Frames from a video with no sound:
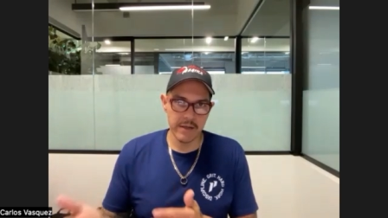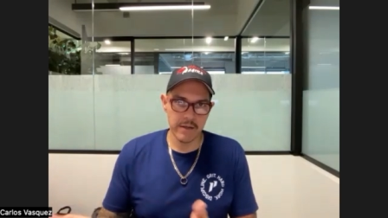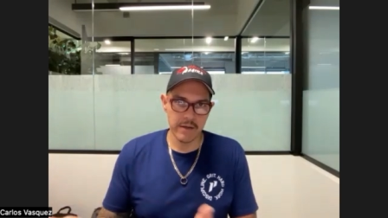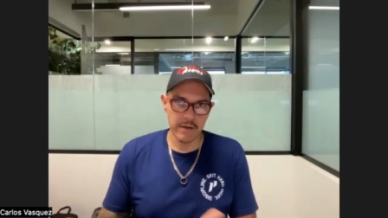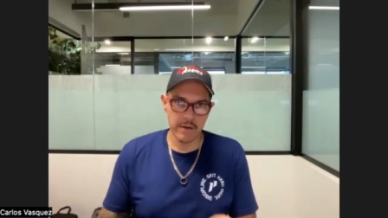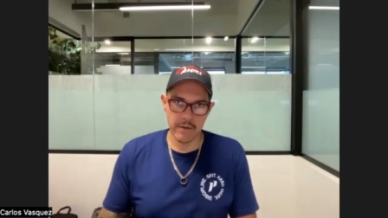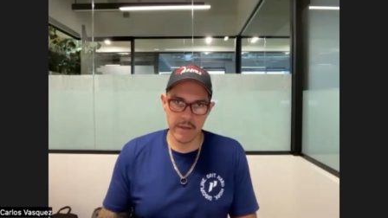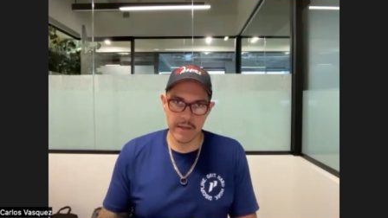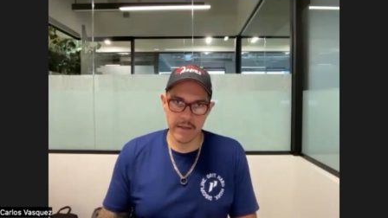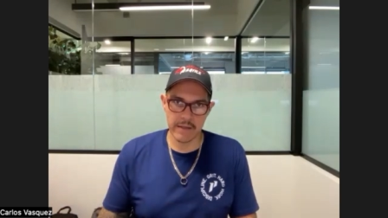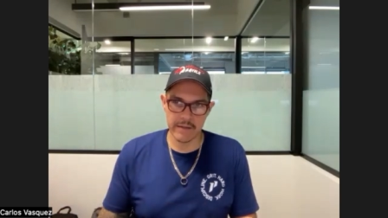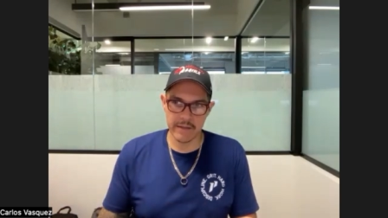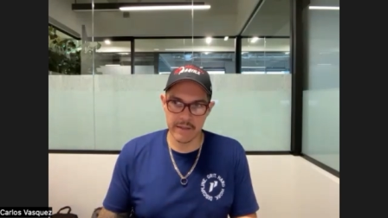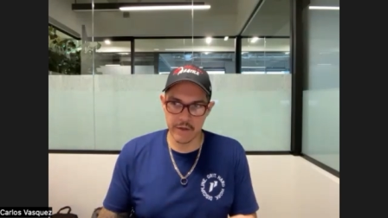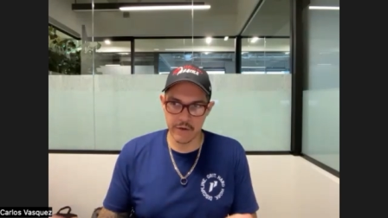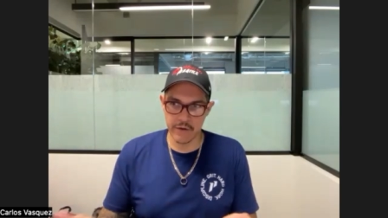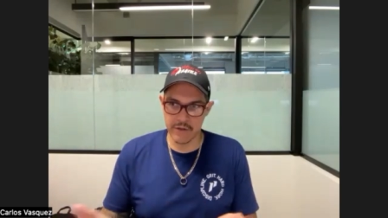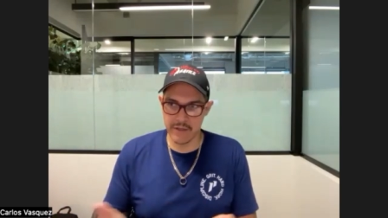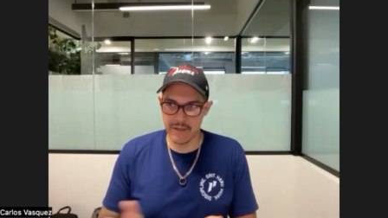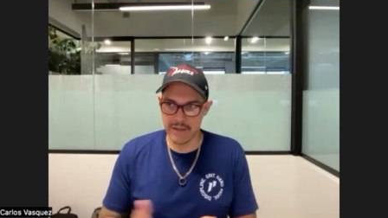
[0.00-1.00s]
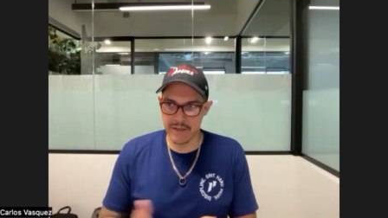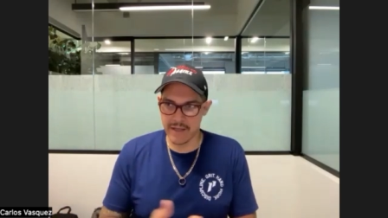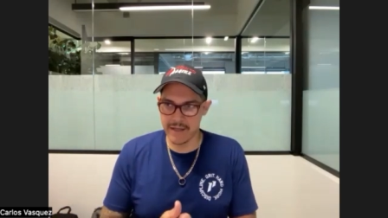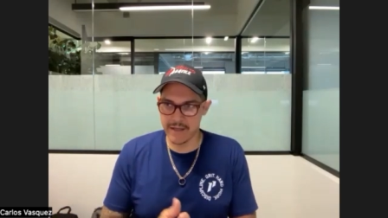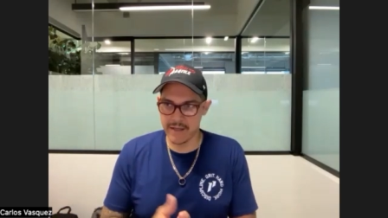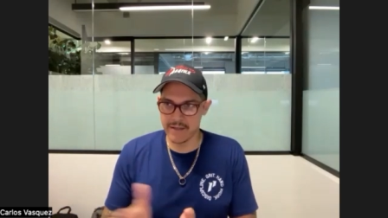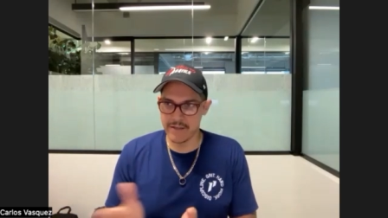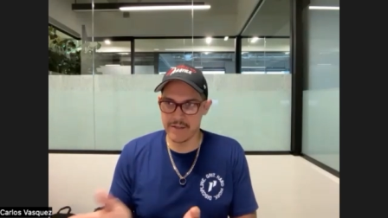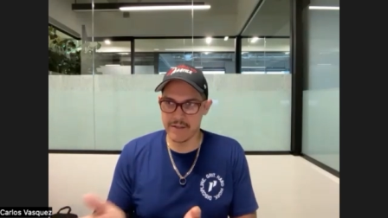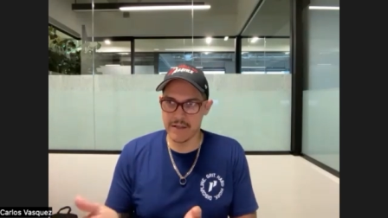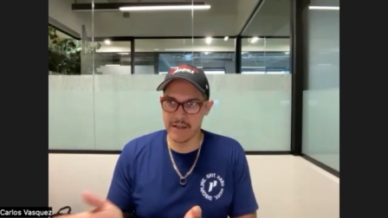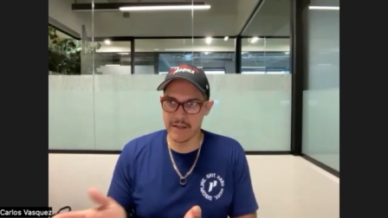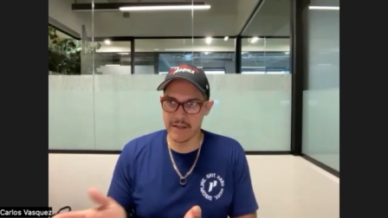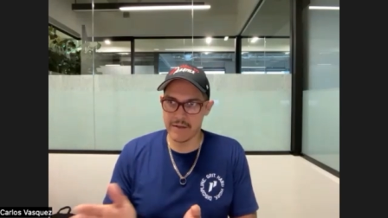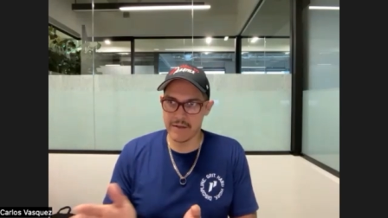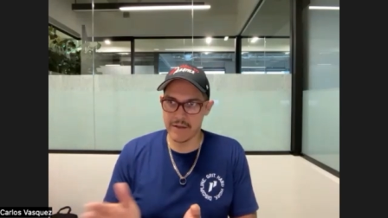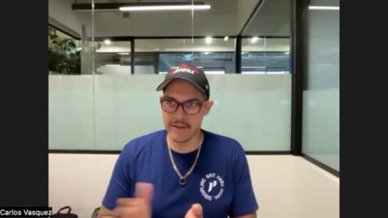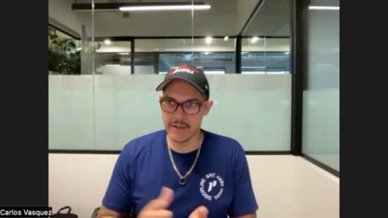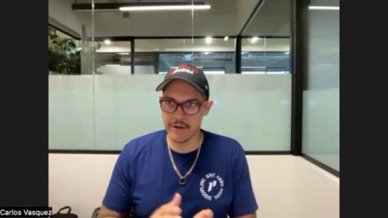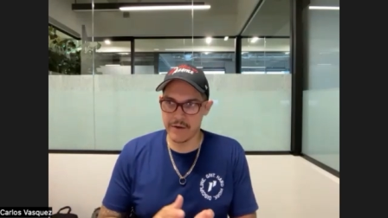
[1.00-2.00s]
like literally, like like
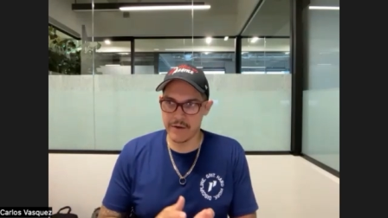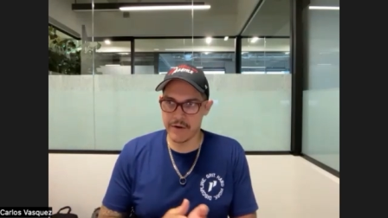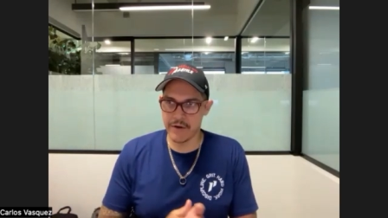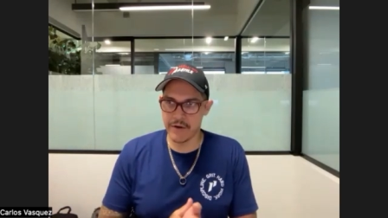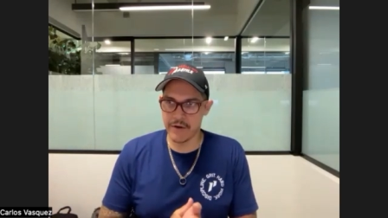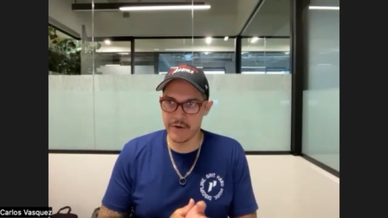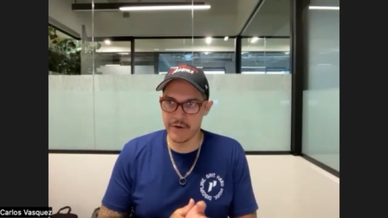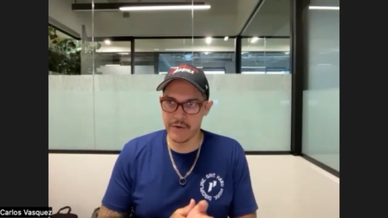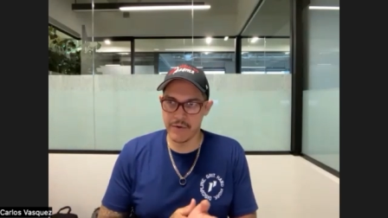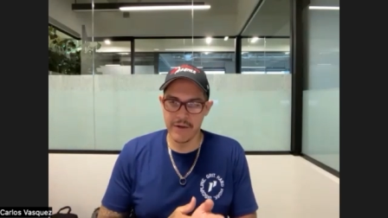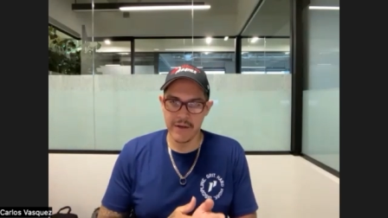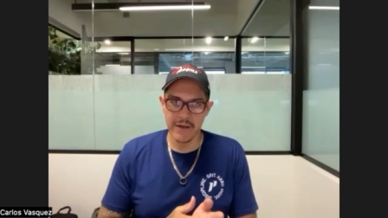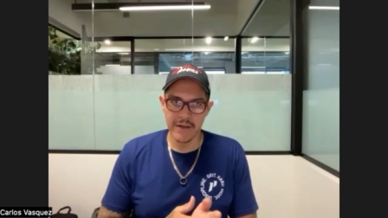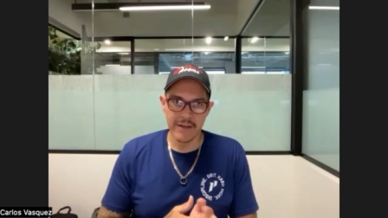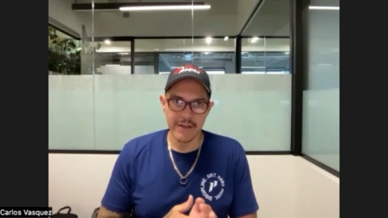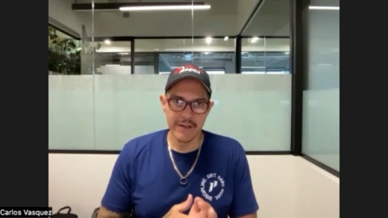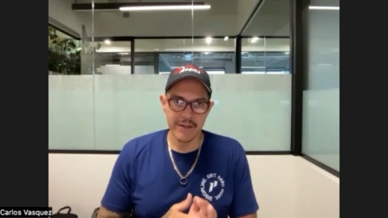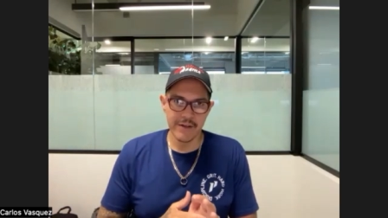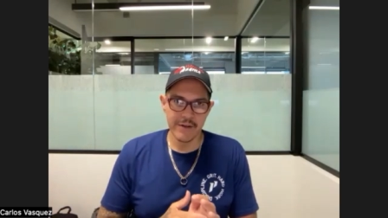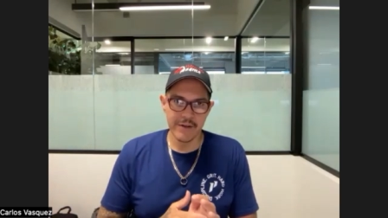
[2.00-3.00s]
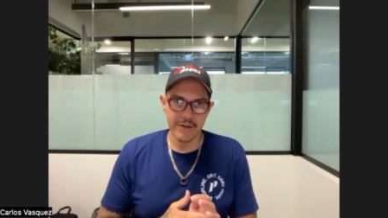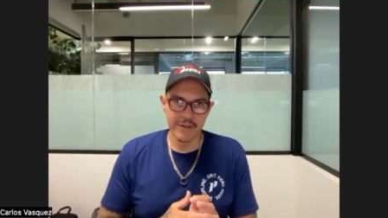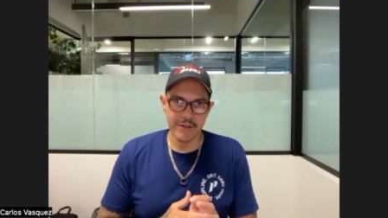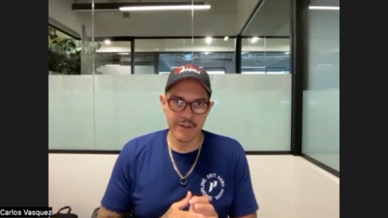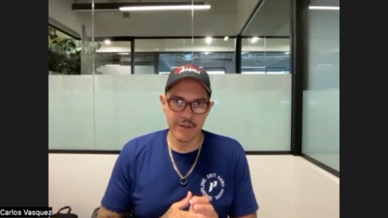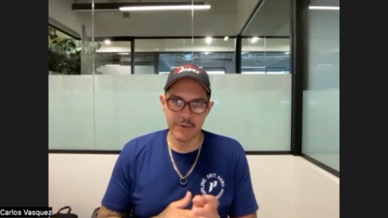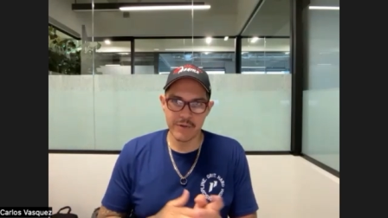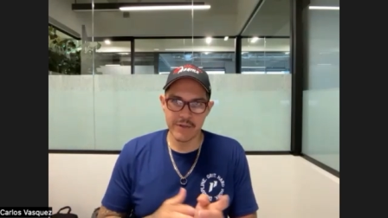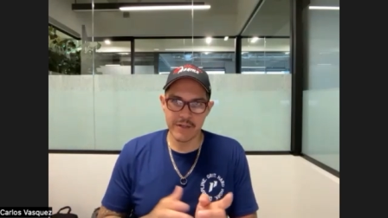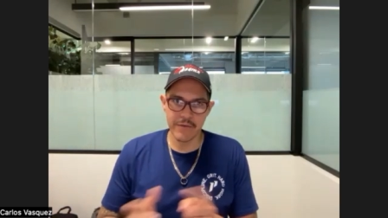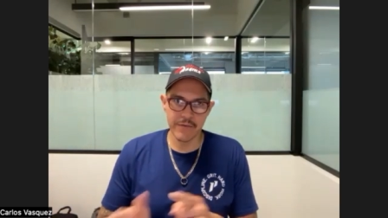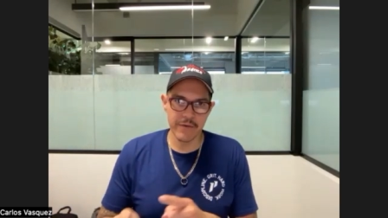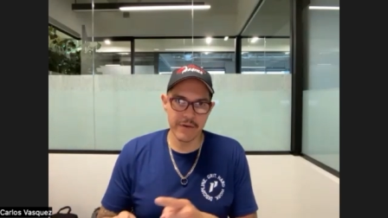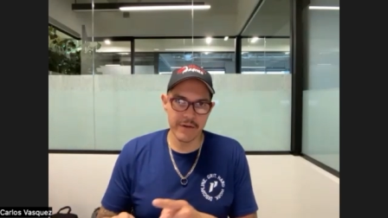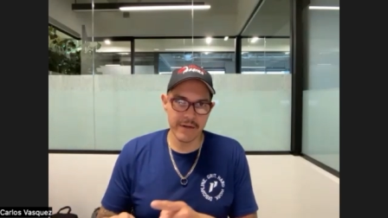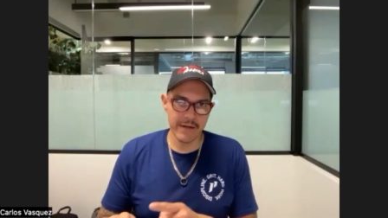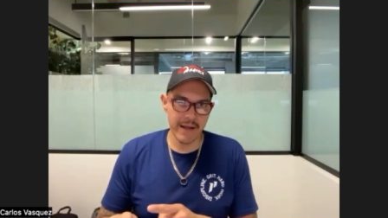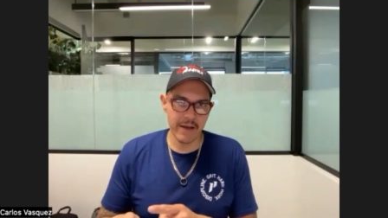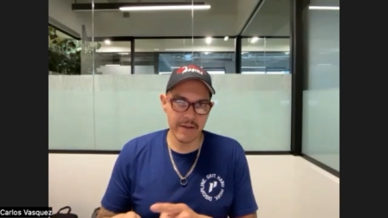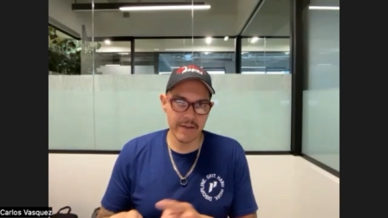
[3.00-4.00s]
a year ago, you know, it's so different
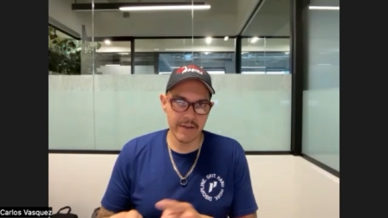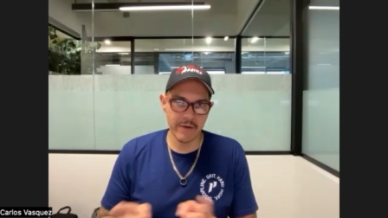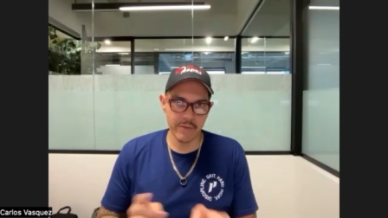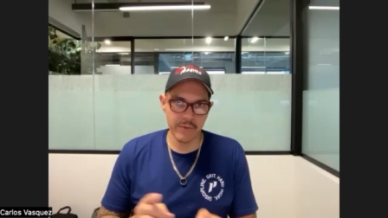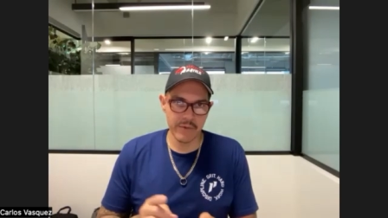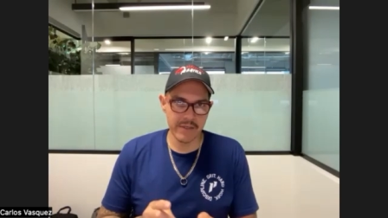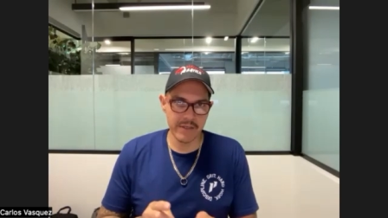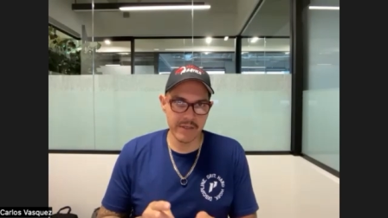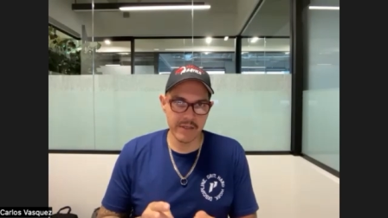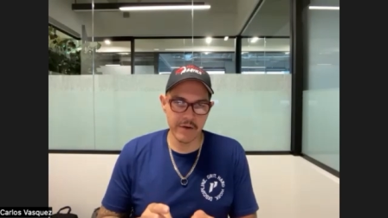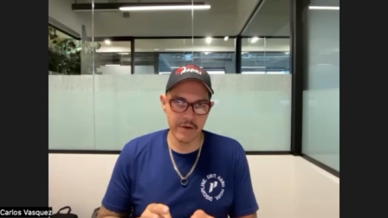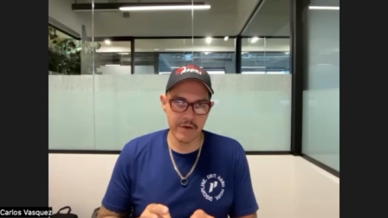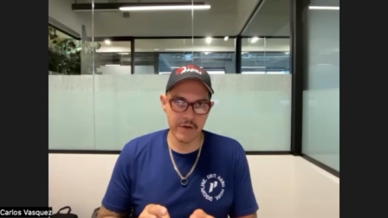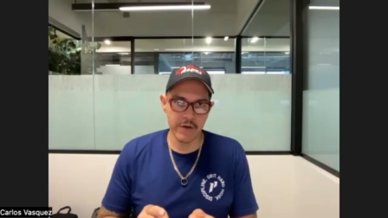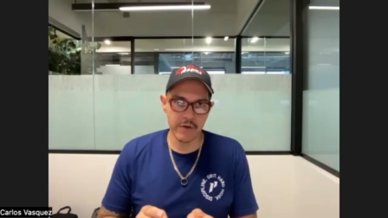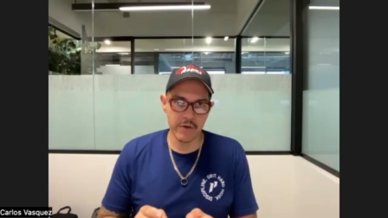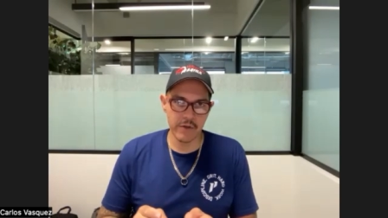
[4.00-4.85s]
now than it was a year ago.